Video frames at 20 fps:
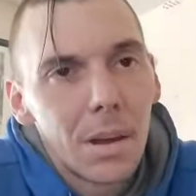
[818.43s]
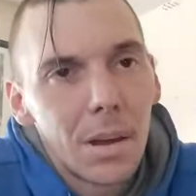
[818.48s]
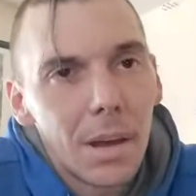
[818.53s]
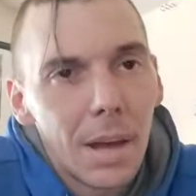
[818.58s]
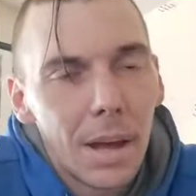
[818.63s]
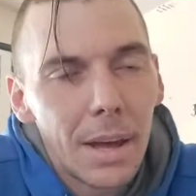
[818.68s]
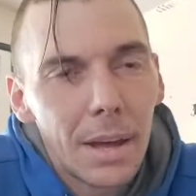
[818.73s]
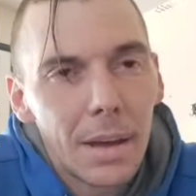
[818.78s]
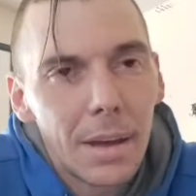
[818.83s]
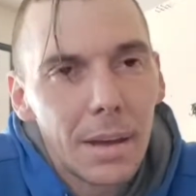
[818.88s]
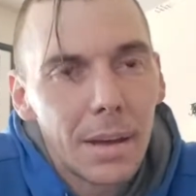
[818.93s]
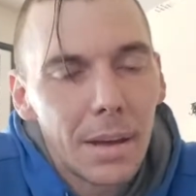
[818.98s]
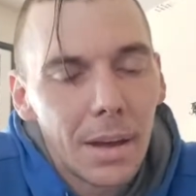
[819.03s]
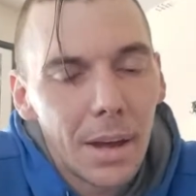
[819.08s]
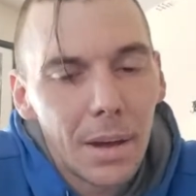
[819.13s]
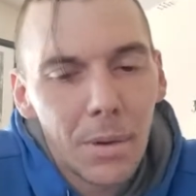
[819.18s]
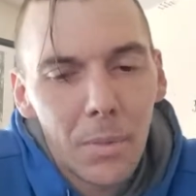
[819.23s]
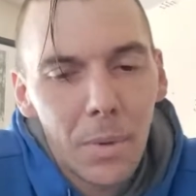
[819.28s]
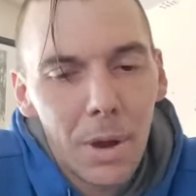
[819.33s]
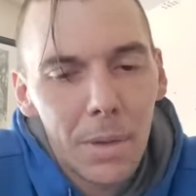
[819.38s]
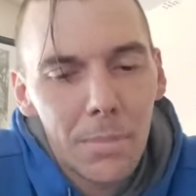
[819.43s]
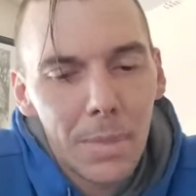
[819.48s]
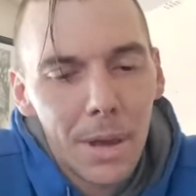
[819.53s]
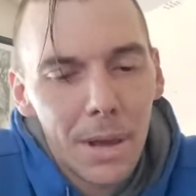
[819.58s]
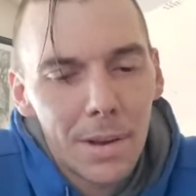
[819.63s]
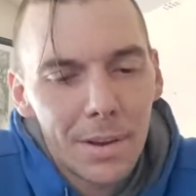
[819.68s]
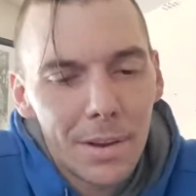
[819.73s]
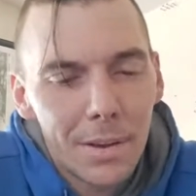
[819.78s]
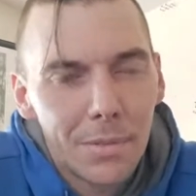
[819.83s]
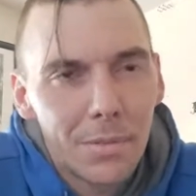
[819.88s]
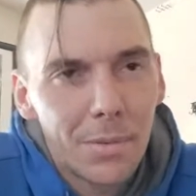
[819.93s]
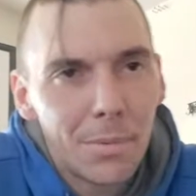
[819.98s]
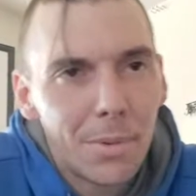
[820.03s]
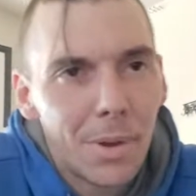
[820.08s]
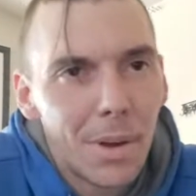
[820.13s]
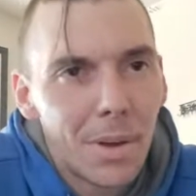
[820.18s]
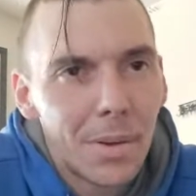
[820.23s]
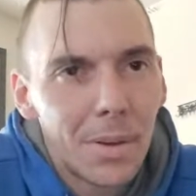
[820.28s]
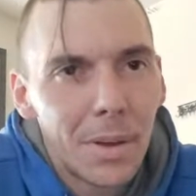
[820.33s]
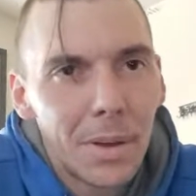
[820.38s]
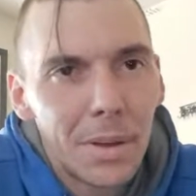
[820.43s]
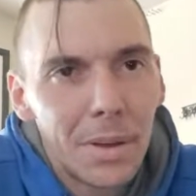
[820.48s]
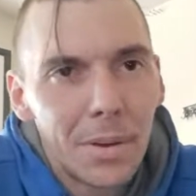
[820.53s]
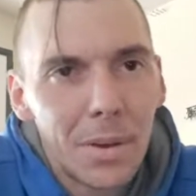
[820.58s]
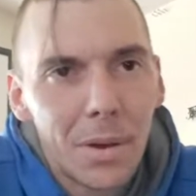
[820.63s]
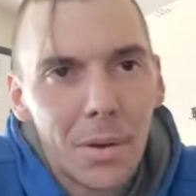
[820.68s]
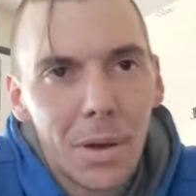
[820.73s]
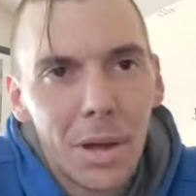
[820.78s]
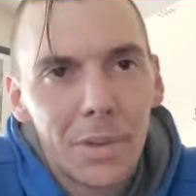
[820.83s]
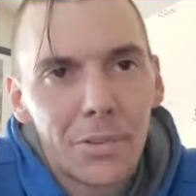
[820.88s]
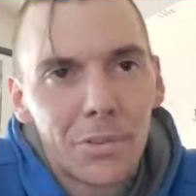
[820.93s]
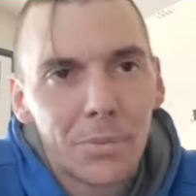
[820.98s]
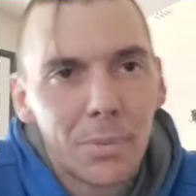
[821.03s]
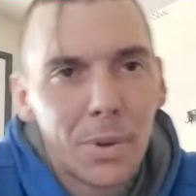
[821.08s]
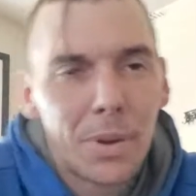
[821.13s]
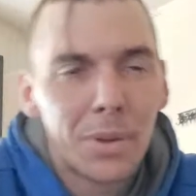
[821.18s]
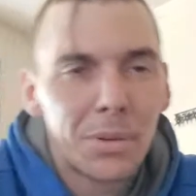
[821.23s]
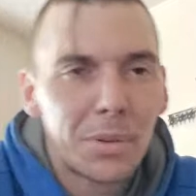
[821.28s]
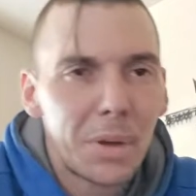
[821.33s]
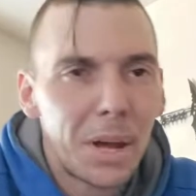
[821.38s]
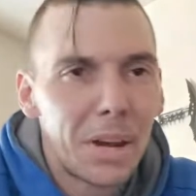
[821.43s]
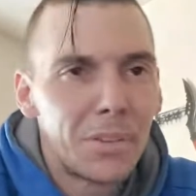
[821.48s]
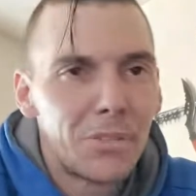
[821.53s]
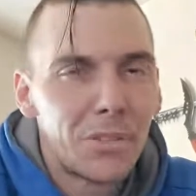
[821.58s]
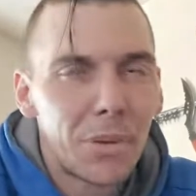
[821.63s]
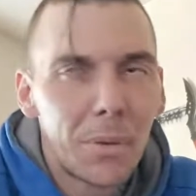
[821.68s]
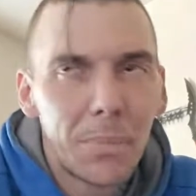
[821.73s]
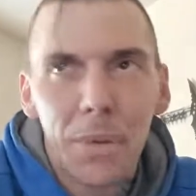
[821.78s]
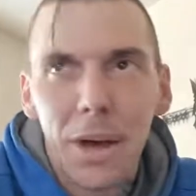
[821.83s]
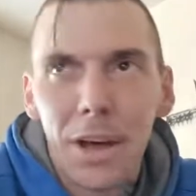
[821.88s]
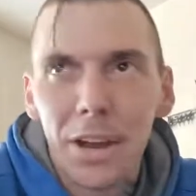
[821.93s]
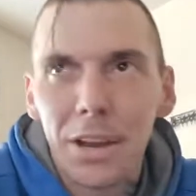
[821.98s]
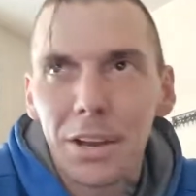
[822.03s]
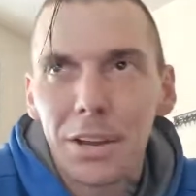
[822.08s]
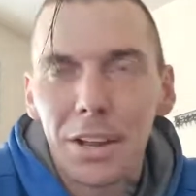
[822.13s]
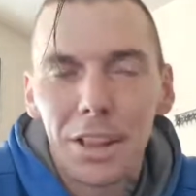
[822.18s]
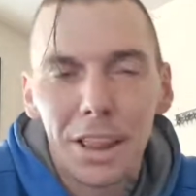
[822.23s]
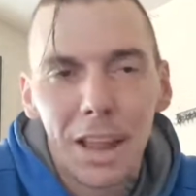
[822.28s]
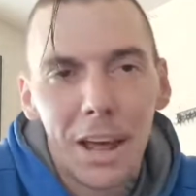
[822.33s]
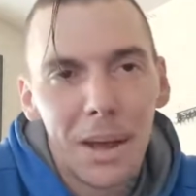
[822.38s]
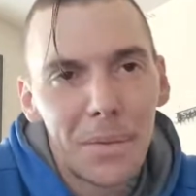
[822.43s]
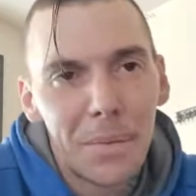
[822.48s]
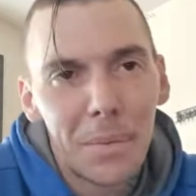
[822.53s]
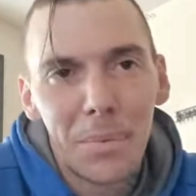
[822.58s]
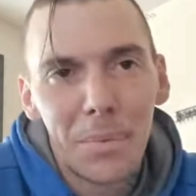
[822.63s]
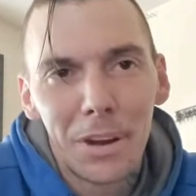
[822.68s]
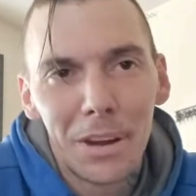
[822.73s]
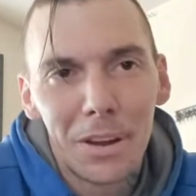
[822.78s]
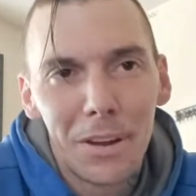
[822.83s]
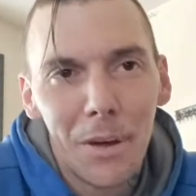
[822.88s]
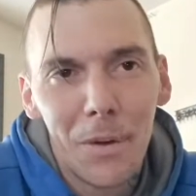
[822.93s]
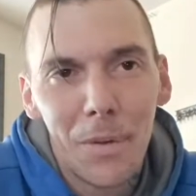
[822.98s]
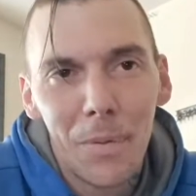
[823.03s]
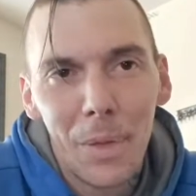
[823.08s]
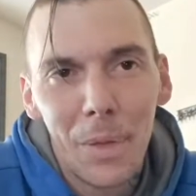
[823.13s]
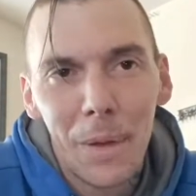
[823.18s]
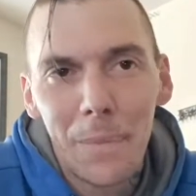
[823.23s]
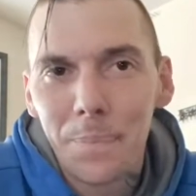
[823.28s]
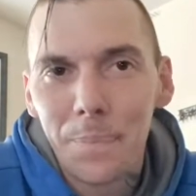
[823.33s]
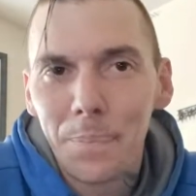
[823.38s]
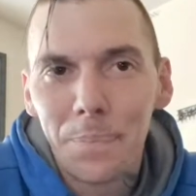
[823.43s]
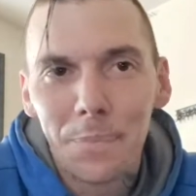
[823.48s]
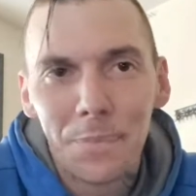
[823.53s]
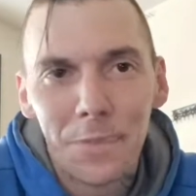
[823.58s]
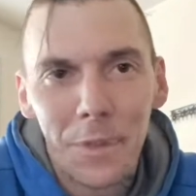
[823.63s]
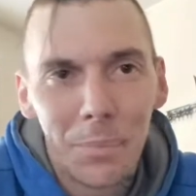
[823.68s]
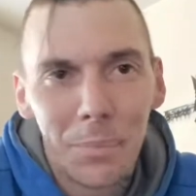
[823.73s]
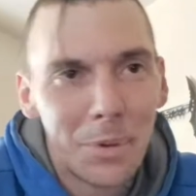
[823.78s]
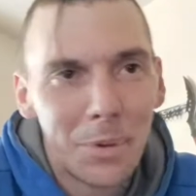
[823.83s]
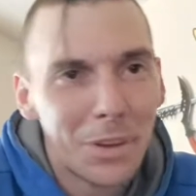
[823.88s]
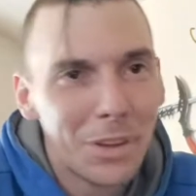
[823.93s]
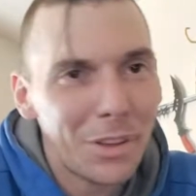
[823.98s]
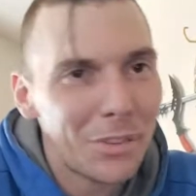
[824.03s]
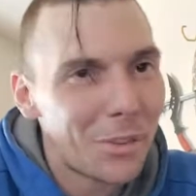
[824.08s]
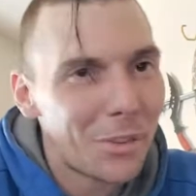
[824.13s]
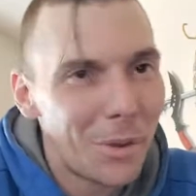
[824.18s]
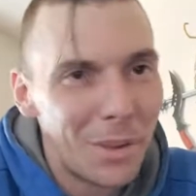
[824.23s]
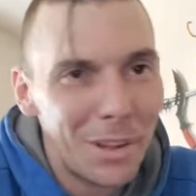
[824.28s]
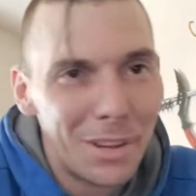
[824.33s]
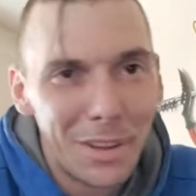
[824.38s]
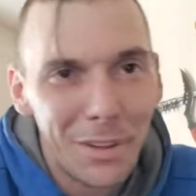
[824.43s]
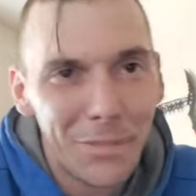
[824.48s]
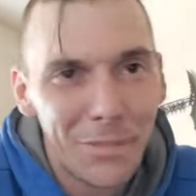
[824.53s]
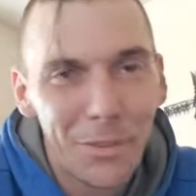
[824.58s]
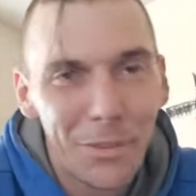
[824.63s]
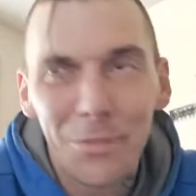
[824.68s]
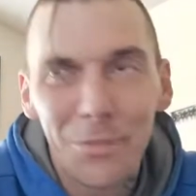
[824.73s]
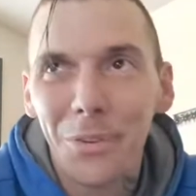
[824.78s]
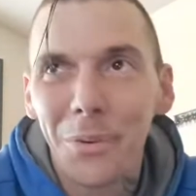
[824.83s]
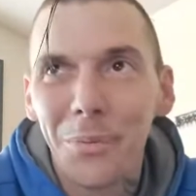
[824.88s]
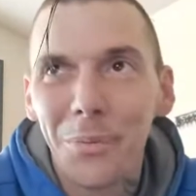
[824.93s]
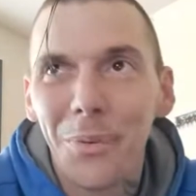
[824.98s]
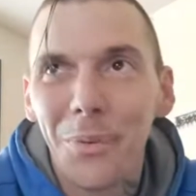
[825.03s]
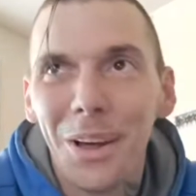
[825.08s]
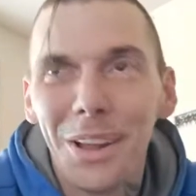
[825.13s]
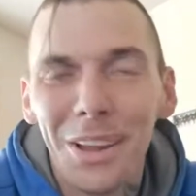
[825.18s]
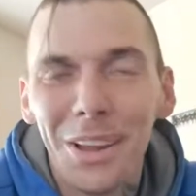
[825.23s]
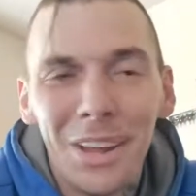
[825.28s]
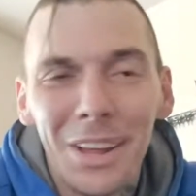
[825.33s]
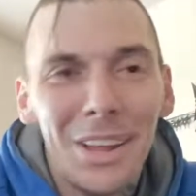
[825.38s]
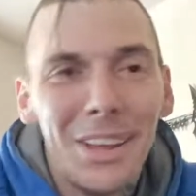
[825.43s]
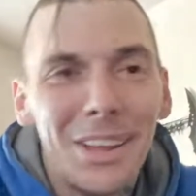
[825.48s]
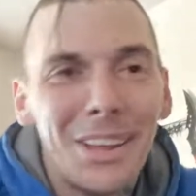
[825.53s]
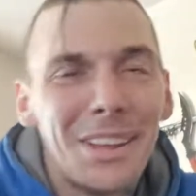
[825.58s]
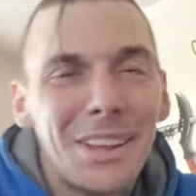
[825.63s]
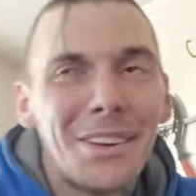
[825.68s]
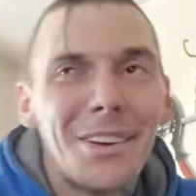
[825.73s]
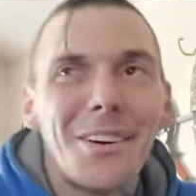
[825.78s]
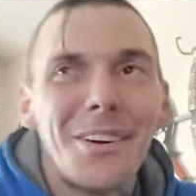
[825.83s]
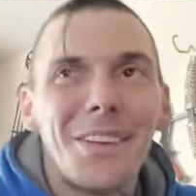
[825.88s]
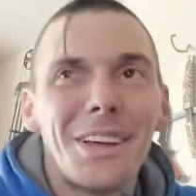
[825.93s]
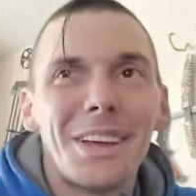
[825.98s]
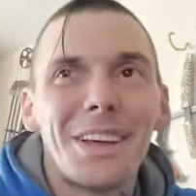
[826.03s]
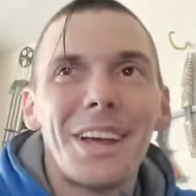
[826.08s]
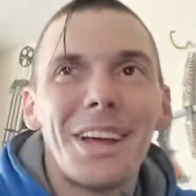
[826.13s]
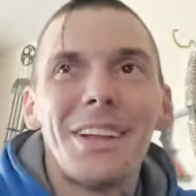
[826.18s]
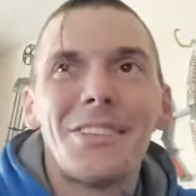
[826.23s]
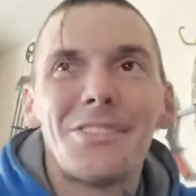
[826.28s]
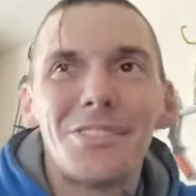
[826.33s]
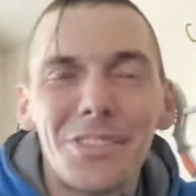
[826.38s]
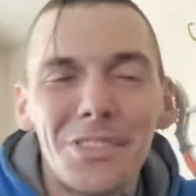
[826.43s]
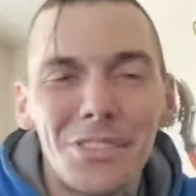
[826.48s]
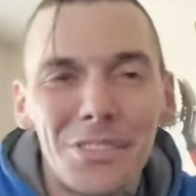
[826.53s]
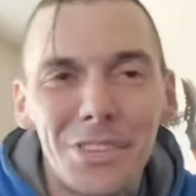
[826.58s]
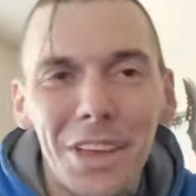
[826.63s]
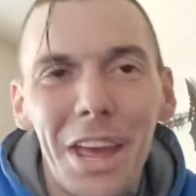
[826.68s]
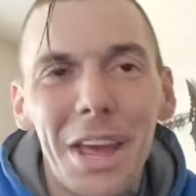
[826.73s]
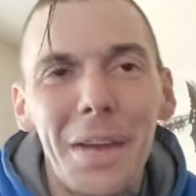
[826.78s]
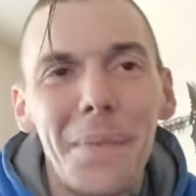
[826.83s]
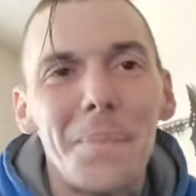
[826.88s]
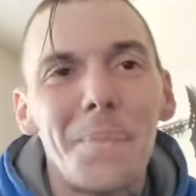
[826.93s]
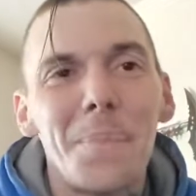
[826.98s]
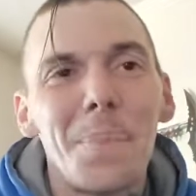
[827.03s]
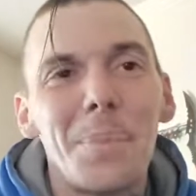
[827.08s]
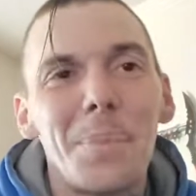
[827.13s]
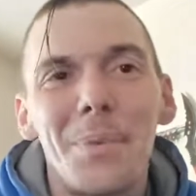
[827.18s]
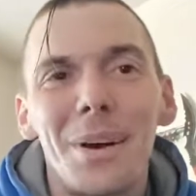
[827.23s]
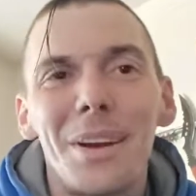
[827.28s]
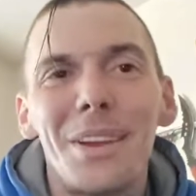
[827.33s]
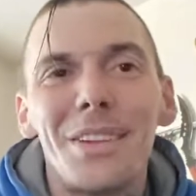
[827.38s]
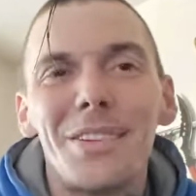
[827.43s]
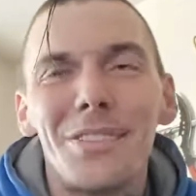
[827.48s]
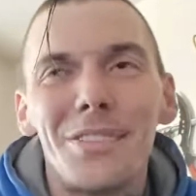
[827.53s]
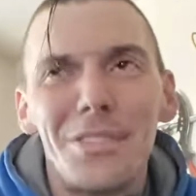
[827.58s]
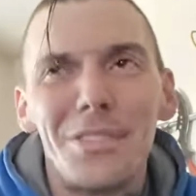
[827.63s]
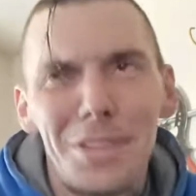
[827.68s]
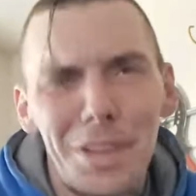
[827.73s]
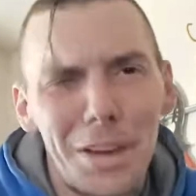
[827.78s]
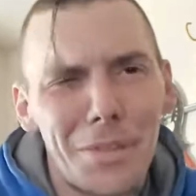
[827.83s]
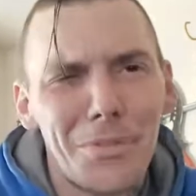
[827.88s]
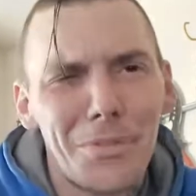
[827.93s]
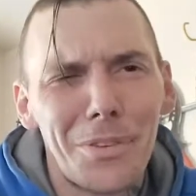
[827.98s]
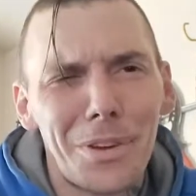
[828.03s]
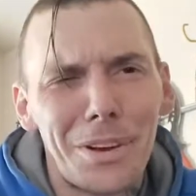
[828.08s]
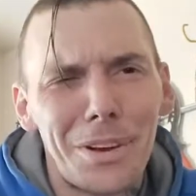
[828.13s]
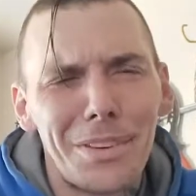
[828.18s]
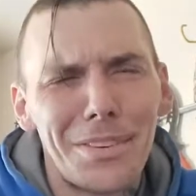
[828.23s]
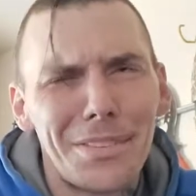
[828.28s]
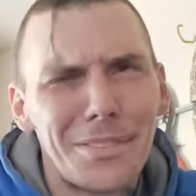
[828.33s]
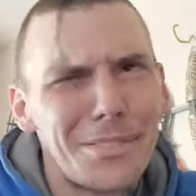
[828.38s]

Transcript: I don't want to be on here too long. I just want to kind of jump on and let everybody know that the book is totally different from what, like it's the same, but it's different.